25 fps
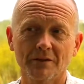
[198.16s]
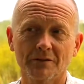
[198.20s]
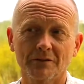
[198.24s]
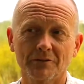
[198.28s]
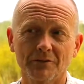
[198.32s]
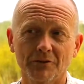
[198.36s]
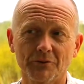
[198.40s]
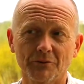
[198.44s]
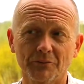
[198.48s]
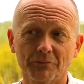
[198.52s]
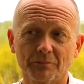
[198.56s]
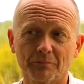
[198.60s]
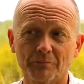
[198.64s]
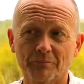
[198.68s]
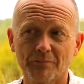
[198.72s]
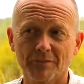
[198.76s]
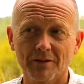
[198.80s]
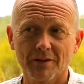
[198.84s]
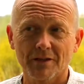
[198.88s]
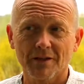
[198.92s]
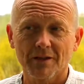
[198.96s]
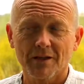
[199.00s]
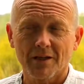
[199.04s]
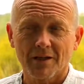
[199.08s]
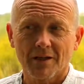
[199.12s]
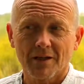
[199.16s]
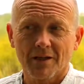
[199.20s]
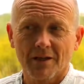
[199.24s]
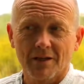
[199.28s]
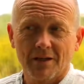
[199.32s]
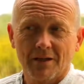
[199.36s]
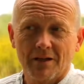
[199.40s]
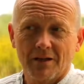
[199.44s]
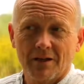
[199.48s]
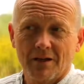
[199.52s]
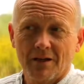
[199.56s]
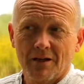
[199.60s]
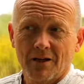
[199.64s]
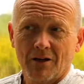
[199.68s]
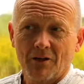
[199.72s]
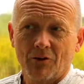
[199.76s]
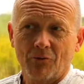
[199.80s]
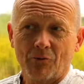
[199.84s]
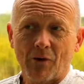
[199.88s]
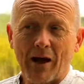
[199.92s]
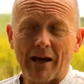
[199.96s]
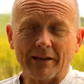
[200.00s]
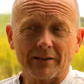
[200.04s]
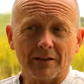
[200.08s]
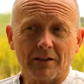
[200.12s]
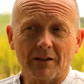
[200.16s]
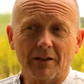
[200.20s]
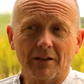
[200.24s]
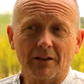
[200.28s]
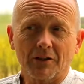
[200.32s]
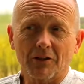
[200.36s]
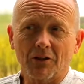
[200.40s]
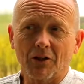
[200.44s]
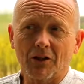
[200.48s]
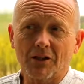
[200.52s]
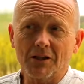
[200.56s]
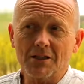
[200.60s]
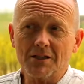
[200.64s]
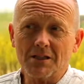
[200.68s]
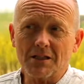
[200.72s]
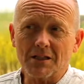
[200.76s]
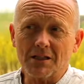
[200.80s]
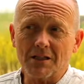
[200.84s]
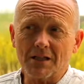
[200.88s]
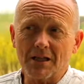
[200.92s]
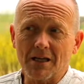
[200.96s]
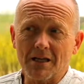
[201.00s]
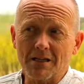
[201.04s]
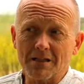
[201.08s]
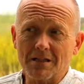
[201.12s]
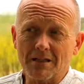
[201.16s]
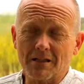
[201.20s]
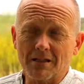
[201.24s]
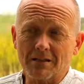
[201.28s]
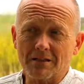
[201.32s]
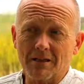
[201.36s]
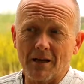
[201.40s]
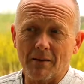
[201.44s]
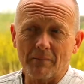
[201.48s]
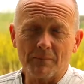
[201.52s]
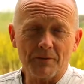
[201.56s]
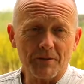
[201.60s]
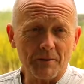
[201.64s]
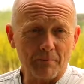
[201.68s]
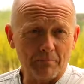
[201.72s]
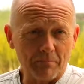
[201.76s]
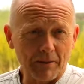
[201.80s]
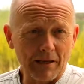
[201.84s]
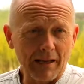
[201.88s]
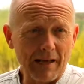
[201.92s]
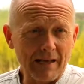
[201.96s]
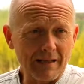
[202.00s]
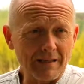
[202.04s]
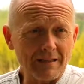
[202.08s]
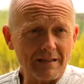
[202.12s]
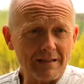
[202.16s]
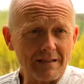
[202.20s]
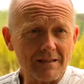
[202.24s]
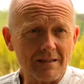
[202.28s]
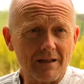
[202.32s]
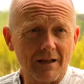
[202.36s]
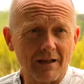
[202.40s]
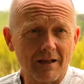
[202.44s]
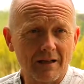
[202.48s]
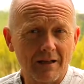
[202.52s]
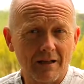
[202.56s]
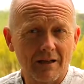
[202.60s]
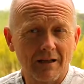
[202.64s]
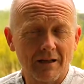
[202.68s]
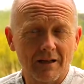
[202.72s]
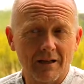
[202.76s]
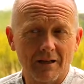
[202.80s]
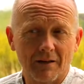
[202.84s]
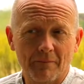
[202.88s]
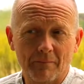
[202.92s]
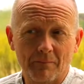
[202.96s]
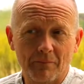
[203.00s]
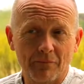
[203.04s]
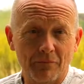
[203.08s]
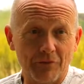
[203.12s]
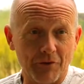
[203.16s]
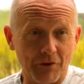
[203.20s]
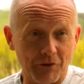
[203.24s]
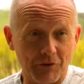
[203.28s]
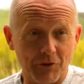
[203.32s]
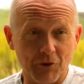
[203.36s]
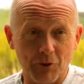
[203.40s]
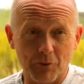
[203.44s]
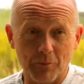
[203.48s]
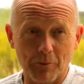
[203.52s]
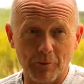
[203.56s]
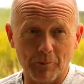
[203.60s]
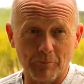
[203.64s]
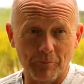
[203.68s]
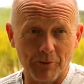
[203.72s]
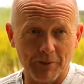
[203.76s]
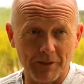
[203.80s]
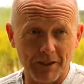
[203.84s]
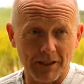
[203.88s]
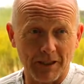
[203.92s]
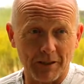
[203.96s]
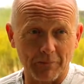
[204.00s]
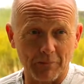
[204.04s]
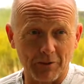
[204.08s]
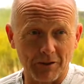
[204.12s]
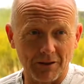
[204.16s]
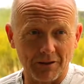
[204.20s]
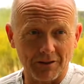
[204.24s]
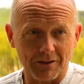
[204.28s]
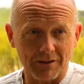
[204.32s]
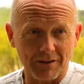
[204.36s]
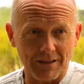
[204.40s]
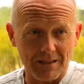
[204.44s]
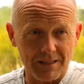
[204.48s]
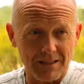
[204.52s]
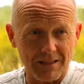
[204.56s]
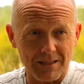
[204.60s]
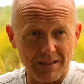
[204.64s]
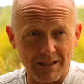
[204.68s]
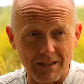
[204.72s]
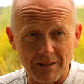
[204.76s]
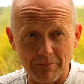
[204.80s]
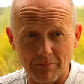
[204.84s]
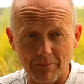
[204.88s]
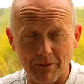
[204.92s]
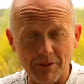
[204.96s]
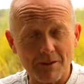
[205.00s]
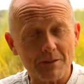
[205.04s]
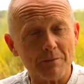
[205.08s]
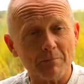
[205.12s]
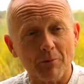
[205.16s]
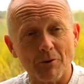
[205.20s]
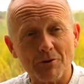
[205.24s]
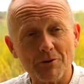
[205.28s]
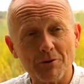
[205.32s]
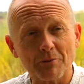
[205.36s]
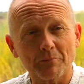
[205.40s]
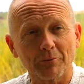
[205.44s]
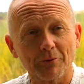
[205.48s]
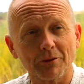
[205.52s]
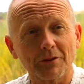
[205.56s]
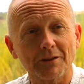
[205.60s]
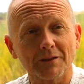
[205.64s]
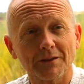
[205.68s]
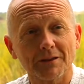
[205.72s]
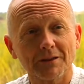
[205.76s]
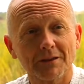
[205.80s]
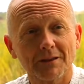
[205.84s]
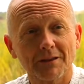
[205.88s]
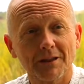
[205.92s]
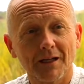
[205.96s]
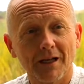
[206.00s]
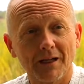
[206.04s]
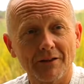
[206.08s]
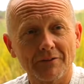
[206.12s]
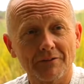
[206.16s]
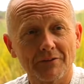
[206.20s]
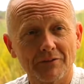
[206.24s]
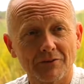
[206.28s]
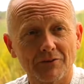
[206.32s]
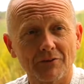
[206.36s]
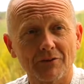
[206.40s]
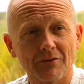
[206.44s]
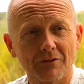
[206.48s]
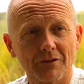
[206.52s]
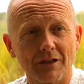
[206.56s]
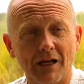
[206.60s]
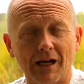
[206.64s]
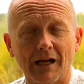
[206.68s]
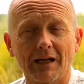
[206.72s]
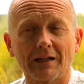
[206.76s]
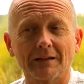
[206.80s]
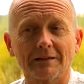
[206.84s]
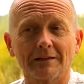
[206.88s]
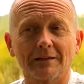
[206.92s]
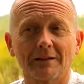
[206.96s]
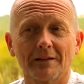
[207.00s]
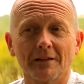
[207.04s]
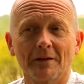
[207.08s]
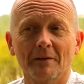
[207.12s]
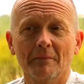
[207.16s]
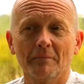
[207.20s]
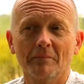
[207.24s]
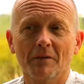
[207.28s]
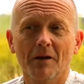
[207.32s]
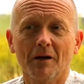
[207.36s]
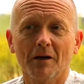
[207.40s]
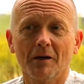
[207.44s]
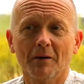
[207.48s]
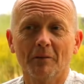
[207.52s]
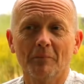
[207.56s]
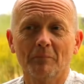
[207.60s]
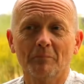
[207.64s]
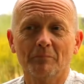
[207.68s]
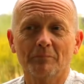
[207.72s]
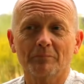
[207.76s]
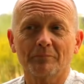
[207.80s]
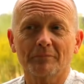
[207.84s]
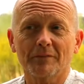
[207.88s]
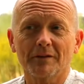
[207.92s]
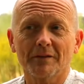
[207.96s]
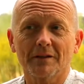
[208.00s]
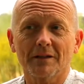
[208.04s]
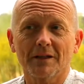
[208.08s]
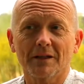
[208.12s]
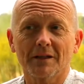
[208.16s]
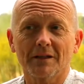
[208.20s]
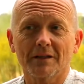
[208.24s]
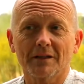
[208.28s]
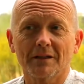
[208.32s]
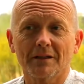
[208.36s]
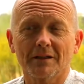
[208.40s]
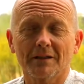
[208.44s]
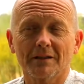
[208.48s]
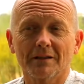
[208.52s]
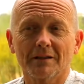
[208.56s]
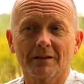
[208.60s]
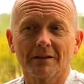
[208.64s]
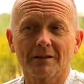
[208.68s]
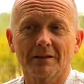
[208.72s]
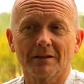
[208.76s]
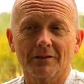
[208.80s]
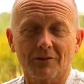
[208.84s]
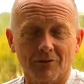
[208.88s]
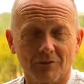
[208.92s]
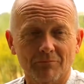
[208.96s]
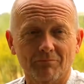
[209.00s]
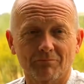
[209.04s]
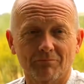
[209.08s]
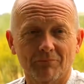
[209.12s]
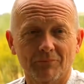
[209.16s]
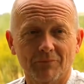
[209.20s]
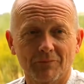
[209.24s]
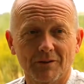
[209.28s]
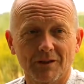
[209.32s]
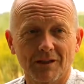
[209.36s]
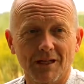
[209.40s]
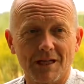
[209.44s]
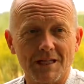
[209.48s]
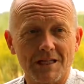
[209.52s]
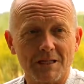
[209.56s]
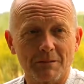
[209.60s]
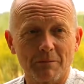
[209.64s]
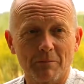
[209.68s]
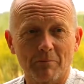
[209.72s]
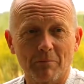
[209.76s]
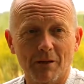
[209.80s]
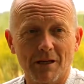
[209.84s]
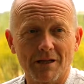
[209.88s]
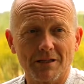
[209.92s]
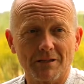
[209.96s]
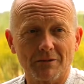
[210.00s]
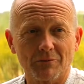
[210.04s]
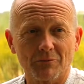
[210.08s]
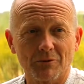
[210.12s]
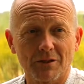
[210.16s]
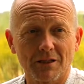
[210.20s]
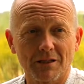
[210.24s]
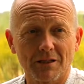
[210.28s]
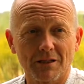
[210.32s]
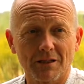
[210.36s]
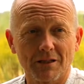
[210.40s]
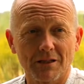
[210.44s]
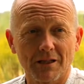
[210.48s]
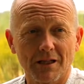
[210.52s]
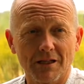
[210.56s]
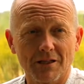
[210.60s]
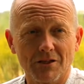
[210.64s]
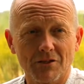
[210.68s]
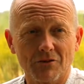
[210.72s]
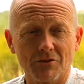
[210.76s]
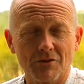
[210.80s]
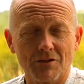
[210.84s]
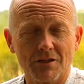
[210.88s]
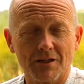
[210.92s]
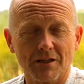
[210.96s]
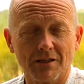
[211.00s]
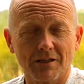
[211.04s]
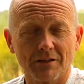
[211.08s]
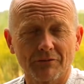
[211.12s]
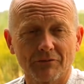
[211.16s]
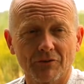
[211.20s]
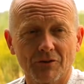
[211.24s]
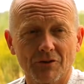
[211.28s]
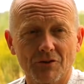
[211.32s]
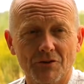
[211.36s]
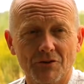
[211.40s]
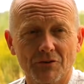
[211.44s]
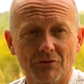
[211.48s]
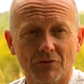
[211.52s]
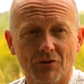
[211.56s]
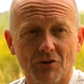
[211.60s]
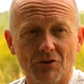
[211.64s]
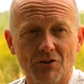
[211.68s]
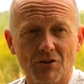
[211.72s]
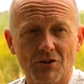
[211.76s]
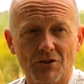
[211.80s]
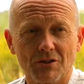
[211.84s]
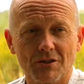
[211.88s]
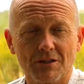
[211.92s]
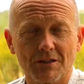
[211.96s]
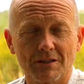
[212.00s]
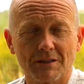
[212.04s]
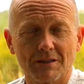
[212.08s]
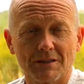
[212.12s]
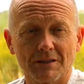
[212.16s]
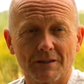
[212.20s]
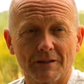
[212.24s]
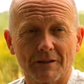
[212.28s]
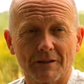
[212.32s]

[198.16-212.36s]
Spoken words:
So radical ecology is an attempt to place the human predicament as deeply as possible. And to do that, it has to be placed within the nature and significance of consciousness.